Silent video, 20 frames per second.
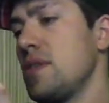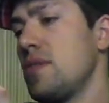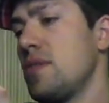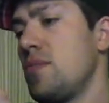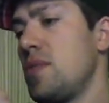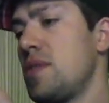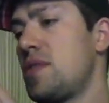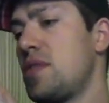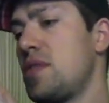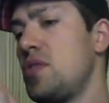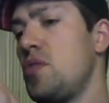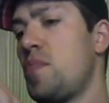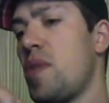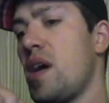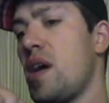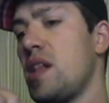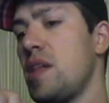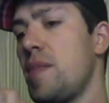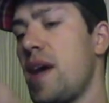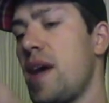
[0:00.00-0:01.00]
with the new
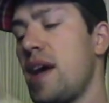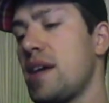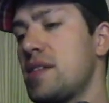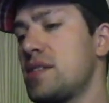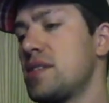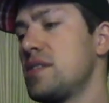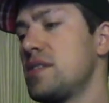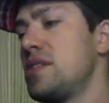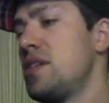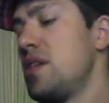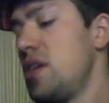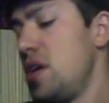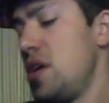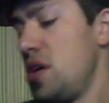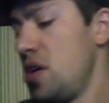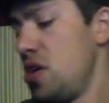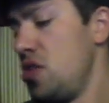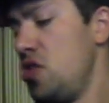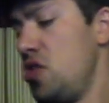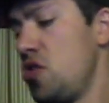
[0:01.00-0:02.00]
polymags,
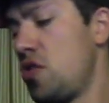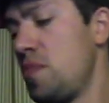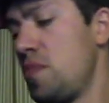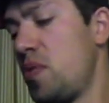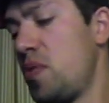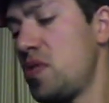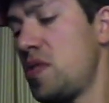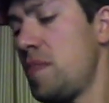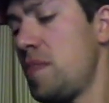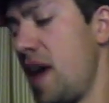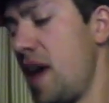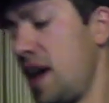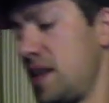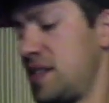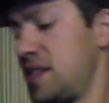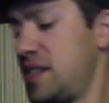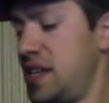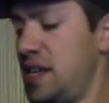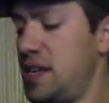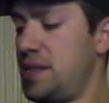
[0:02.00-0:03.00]
you can put the
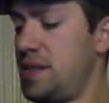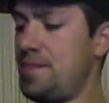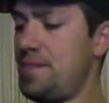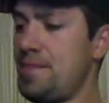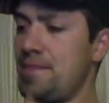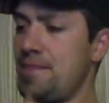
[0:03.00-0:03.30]
magazine